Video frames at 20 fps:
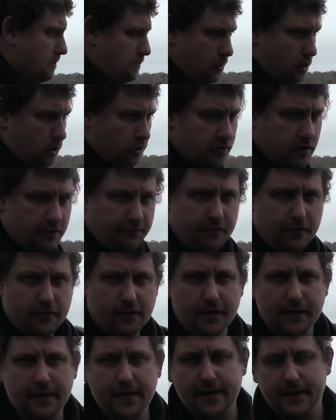posted through
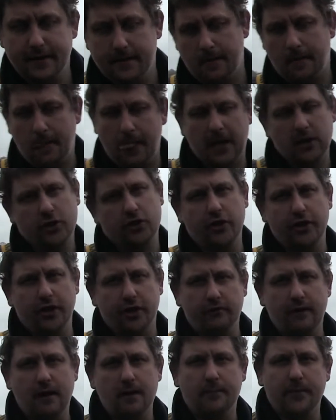the day. I'll show you the
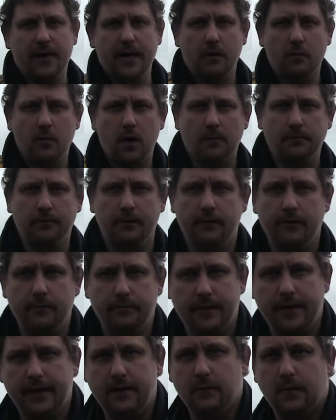ground bait and what I'm doing
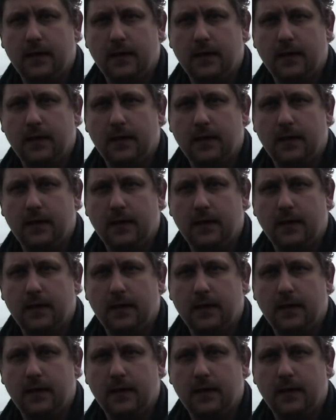baiting